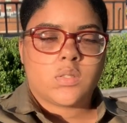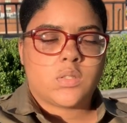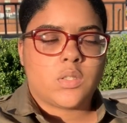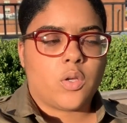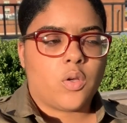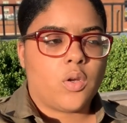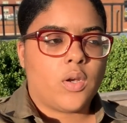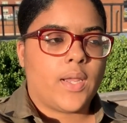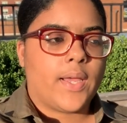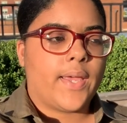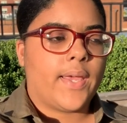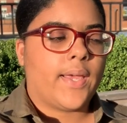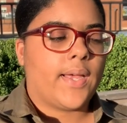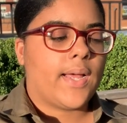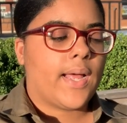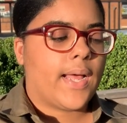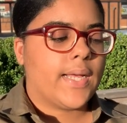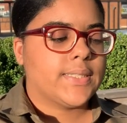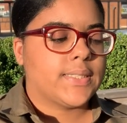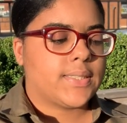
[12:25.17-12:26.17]
So like
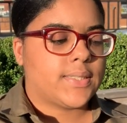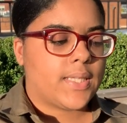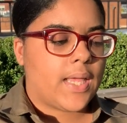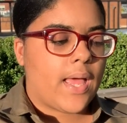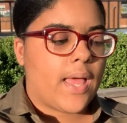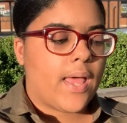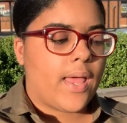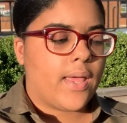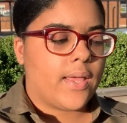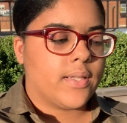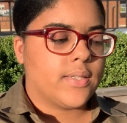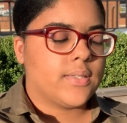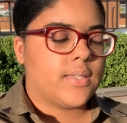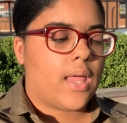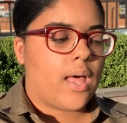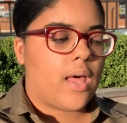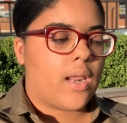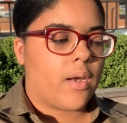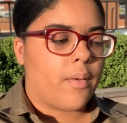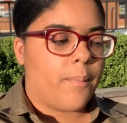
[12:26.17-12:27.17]
I sat and
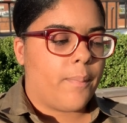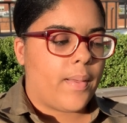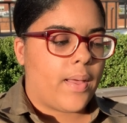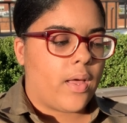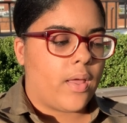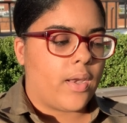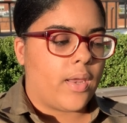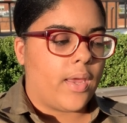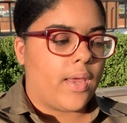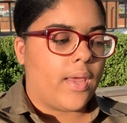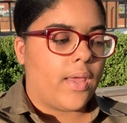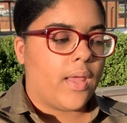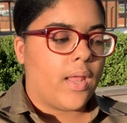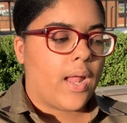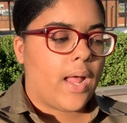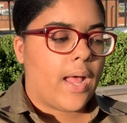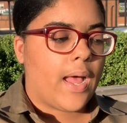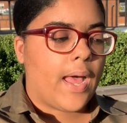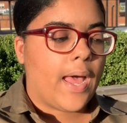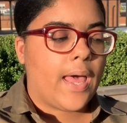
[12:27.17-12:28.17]
thought about it.
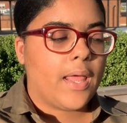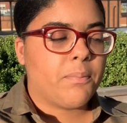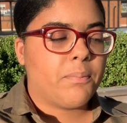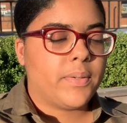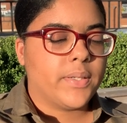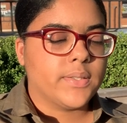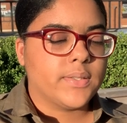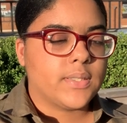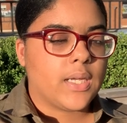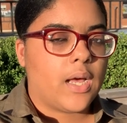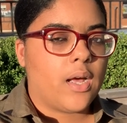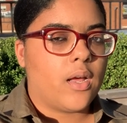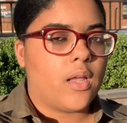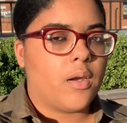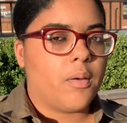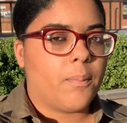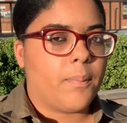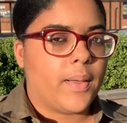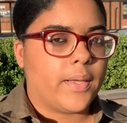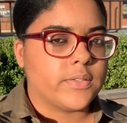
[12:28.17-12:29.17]
I had been
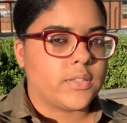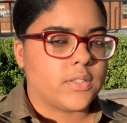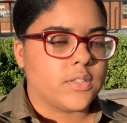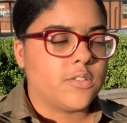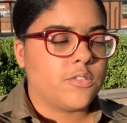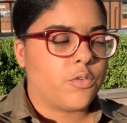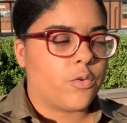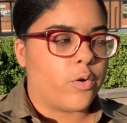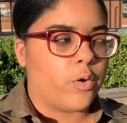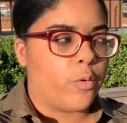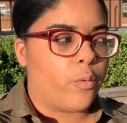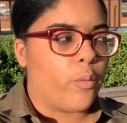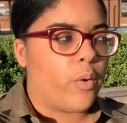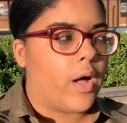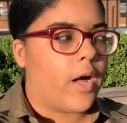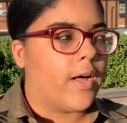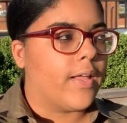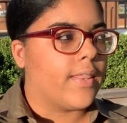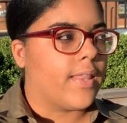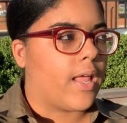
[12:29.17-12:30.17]
talking about this for a
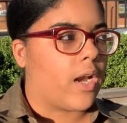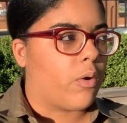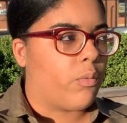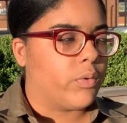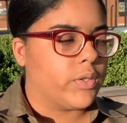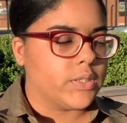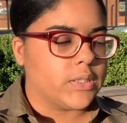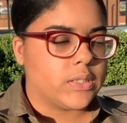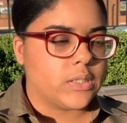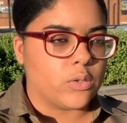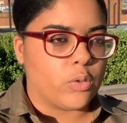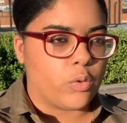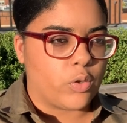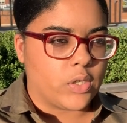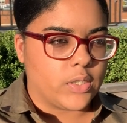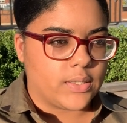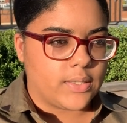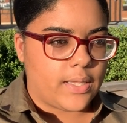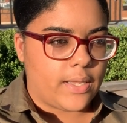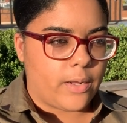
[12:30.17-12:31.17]
while, that I wanted to go
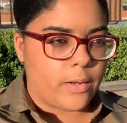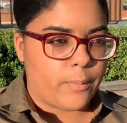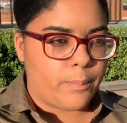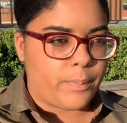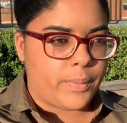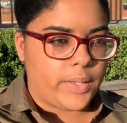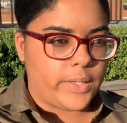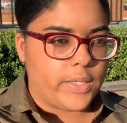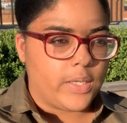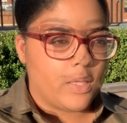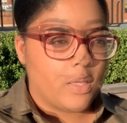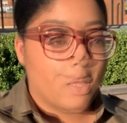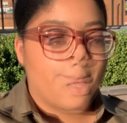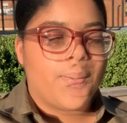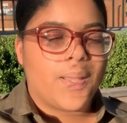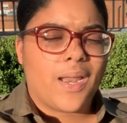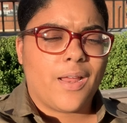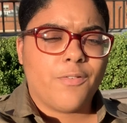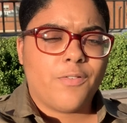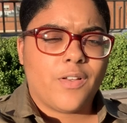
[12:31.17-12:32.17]
to therapy,
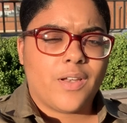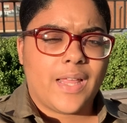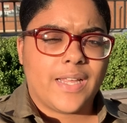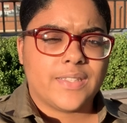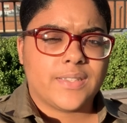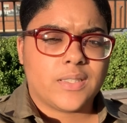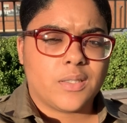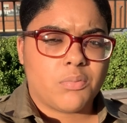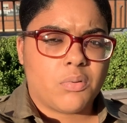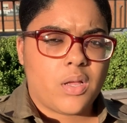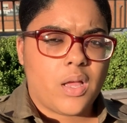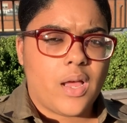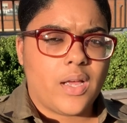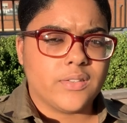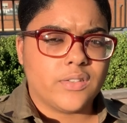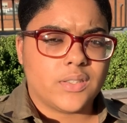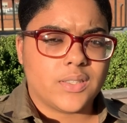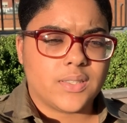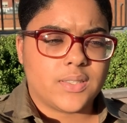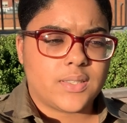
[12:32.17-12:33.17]
but I feel like
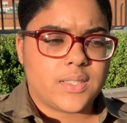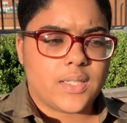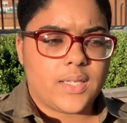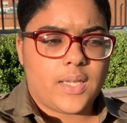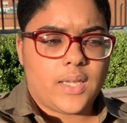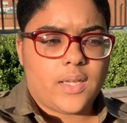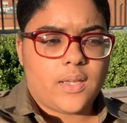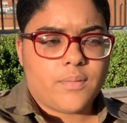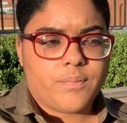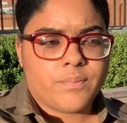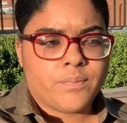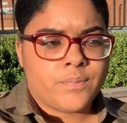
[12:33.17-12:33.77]
subconsciously